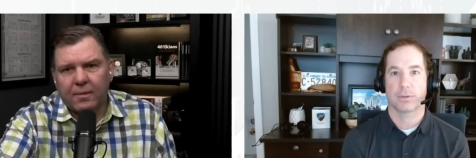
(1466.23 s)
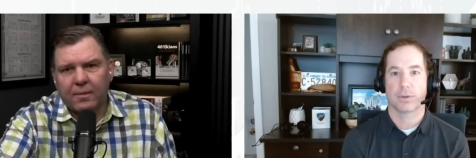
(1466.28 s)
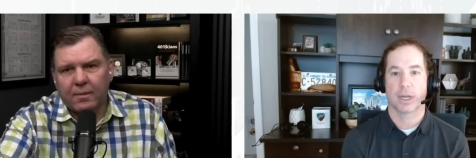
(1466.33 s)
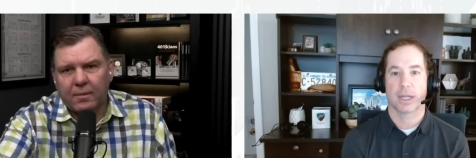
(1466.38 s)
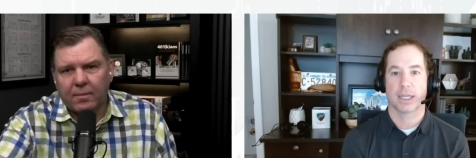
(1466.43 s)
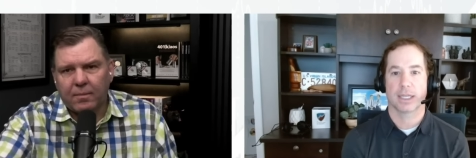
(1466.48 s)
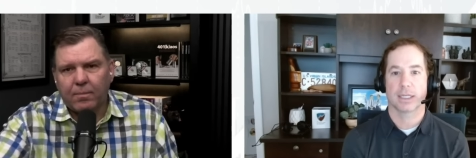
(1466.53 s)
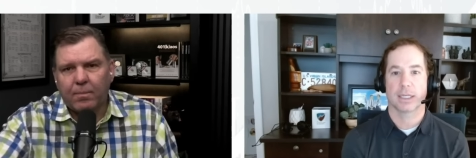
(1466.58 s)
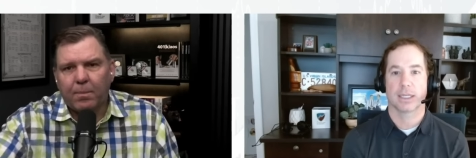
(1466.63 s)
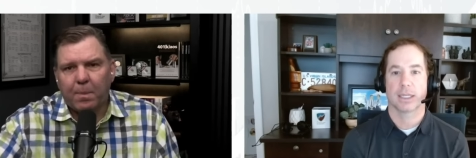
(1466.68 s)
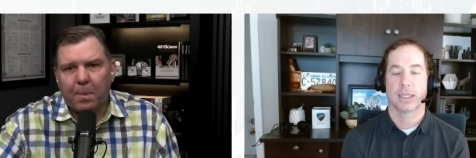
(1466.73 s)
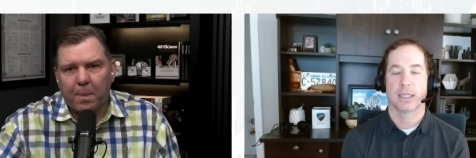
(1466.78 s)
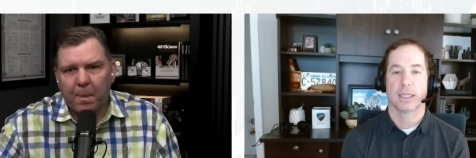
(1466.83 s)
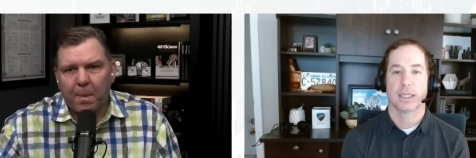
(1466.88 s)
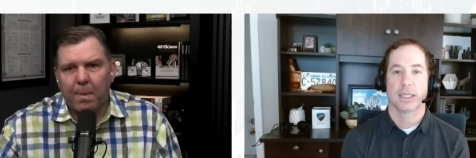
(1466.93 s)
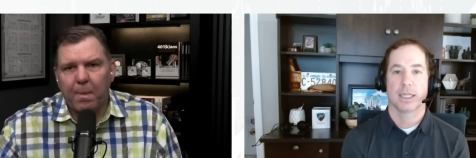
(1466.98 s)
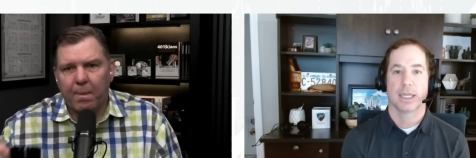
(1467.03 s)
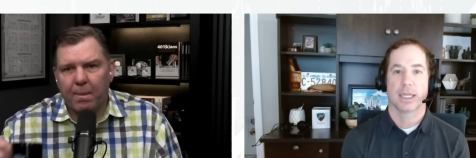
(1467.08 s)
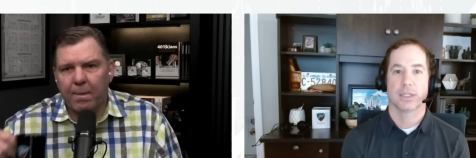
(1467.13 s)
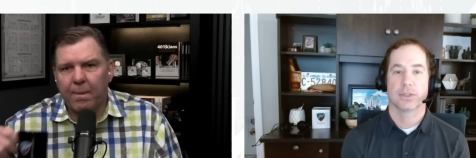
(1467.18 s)
Speaker 1: right
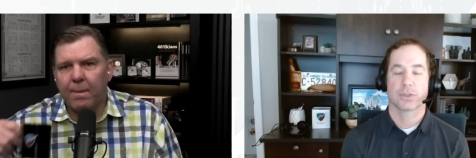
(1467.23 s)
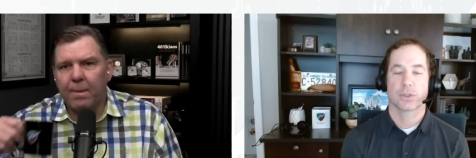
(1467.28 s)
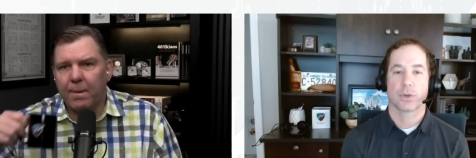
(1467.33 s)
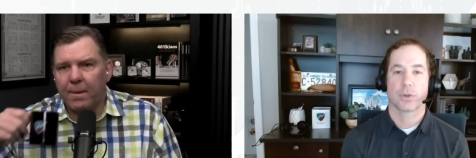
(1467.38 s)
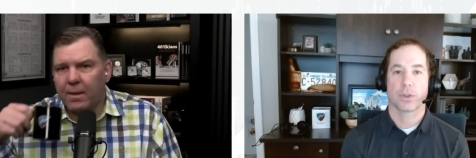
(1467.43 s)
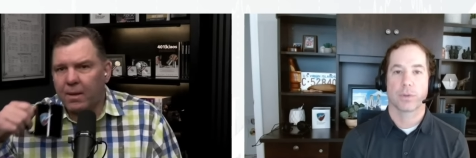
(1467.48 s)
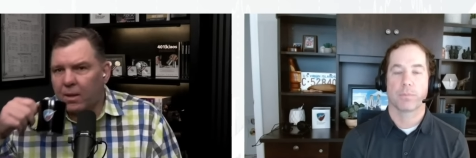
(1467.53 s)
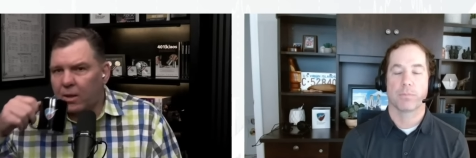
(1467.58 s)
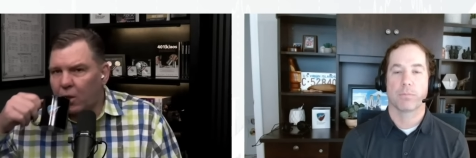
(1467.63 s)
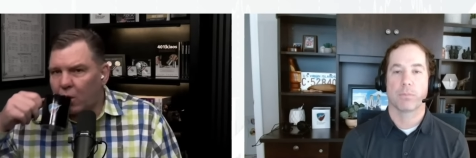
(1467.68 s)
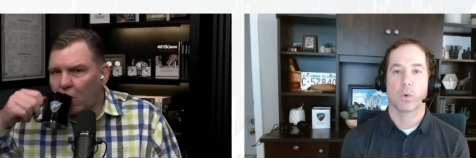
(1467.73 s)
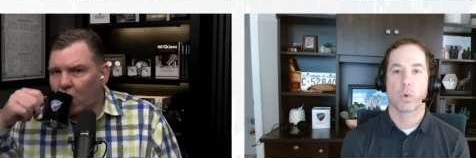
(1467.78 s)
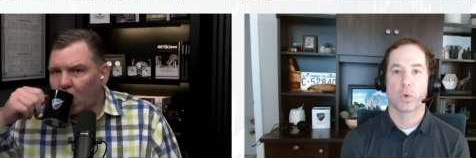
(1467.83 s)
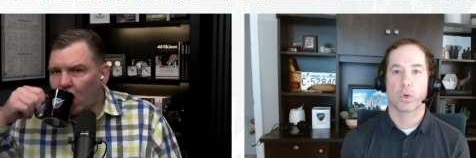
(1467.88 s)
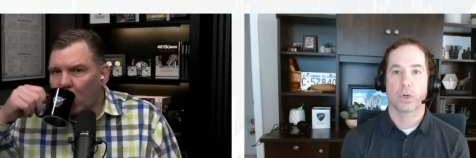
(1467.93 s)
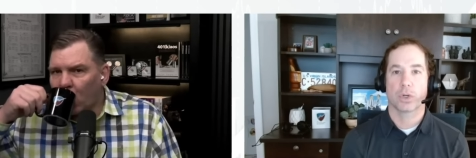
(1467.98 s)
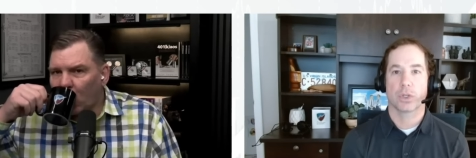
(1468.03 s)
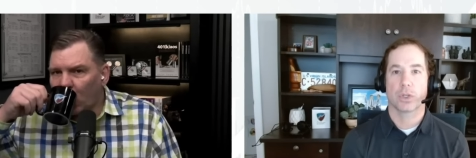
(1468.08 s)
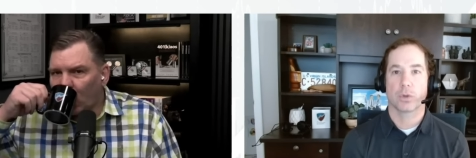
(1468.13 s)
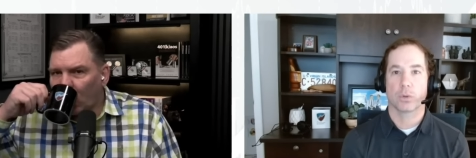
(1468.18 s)
and so the
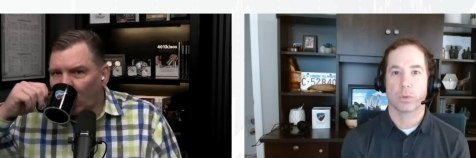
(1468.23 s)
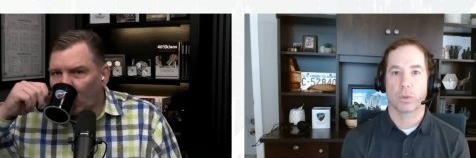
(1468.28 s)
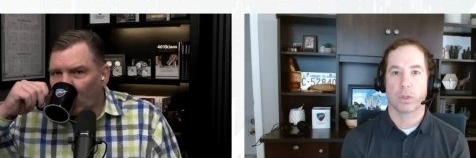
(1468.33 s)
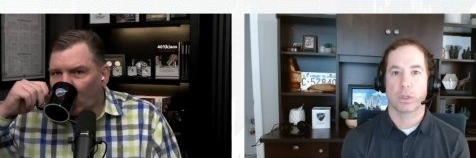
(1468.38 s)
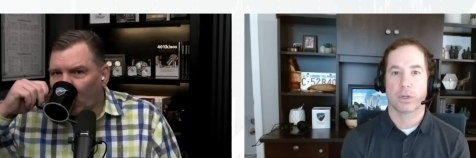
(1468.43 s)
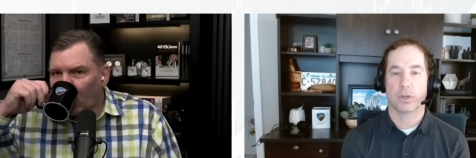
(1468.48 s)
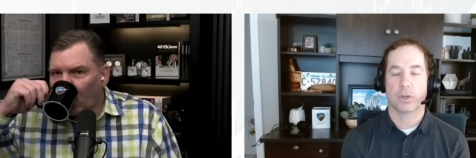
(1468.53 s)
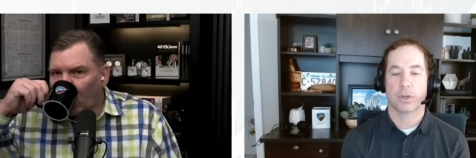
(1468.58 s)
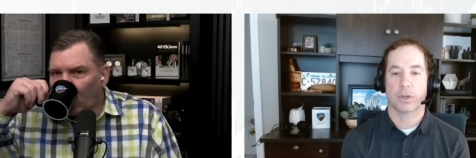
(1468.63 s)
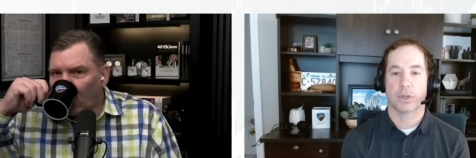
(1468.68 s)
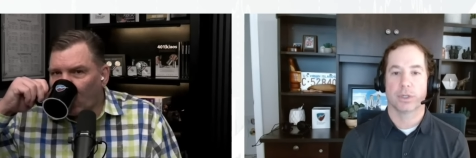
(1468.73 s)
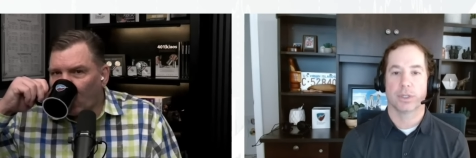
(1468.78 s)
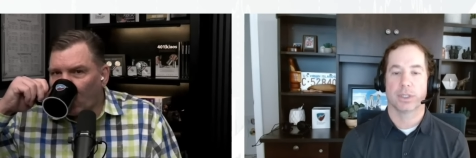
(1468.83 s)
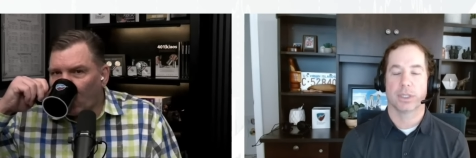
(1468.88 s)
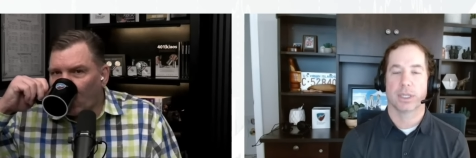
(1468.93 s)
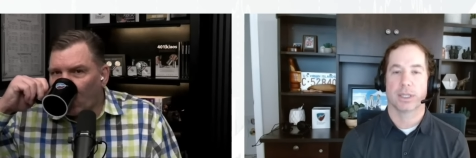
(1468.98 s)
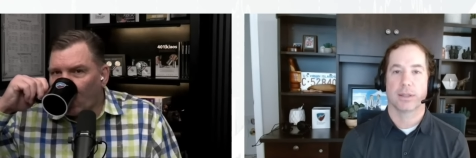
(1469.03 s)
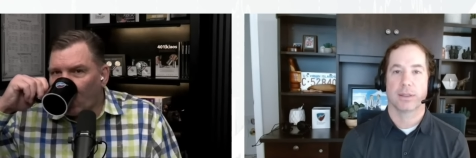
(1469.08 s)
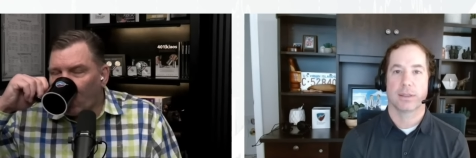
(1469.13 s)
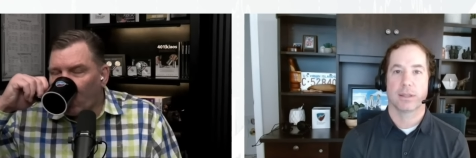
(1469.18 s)
more you
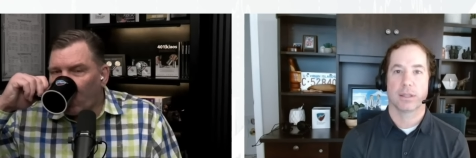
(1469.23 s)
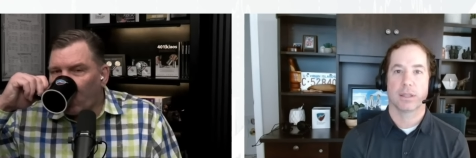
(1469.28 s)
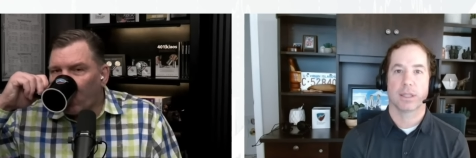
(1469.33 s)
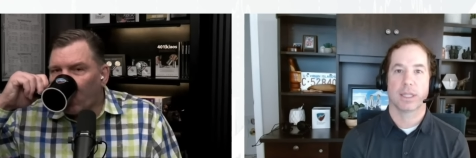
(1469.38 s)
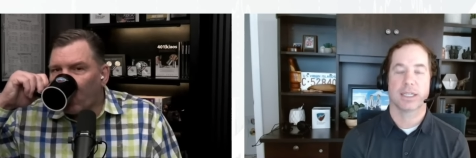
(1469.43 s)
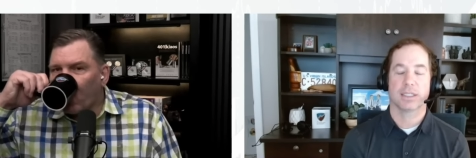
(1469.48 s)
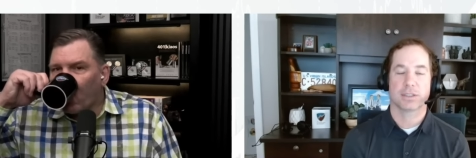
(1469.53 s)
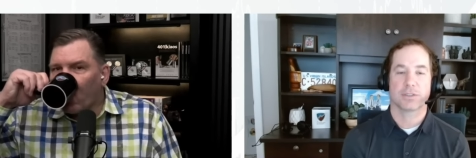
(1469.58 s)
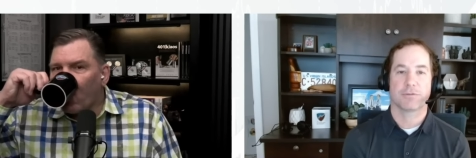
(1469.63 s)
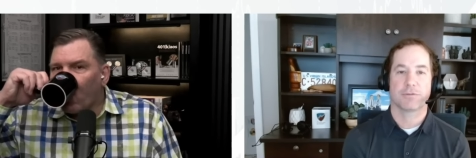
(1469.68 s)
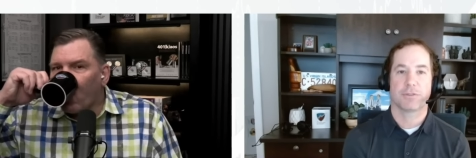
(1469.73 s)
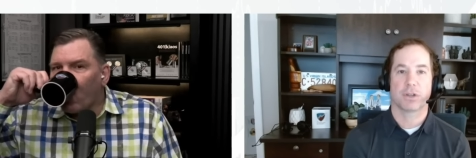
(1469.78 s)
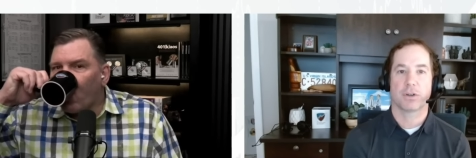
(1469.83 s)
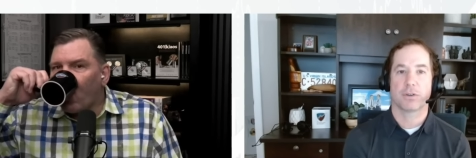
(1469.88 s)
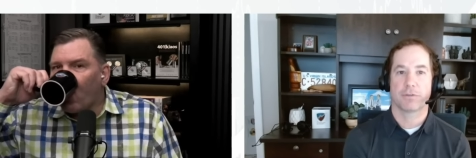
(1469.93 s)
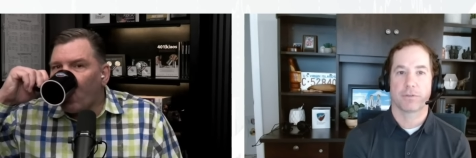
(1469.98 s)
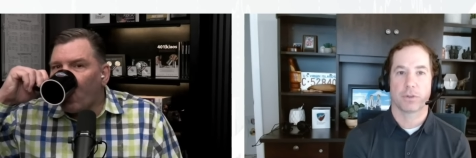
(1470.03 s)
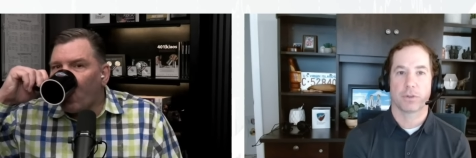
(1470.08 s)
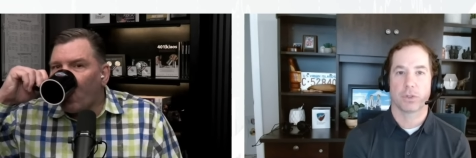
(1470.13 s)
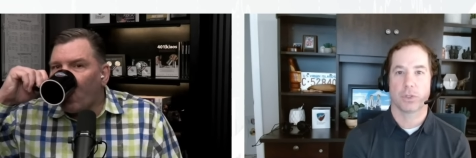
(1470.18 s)
learn, the less
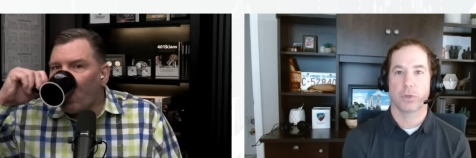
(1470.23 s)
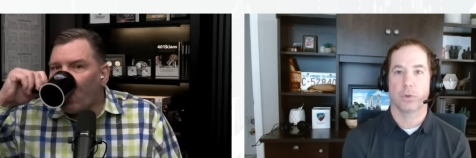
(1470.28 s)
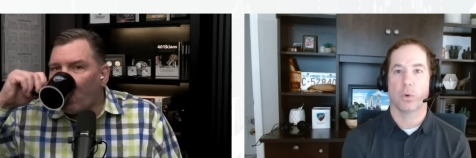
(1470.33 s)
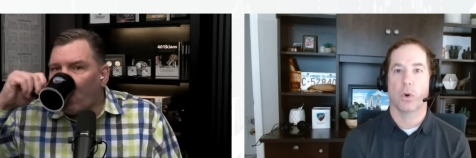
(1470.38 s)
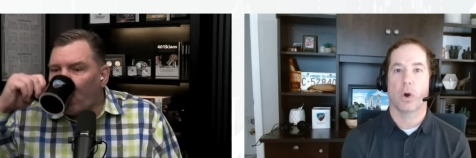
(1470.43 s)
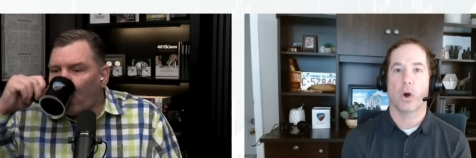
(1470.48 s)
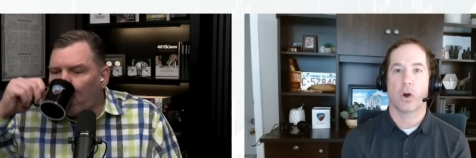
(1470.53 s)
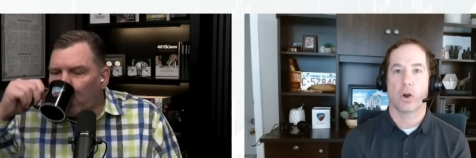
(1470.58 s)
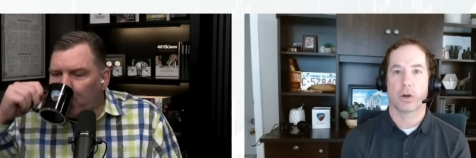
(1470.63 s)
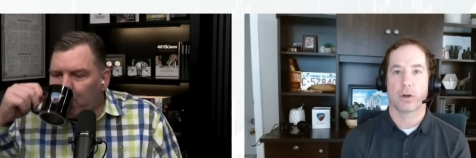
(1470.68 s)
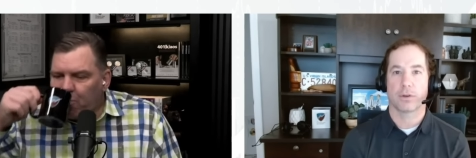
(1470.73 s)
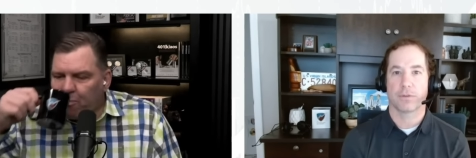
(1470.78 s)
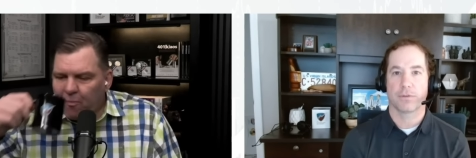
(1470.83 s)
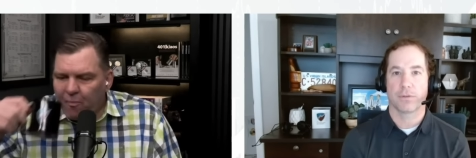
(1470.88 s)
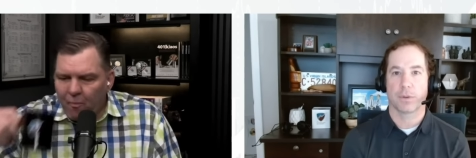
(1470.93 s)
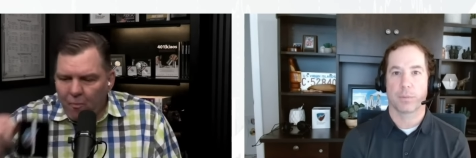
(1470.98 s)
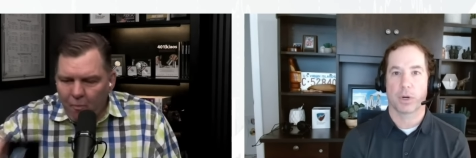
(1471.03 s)
fearful you are of the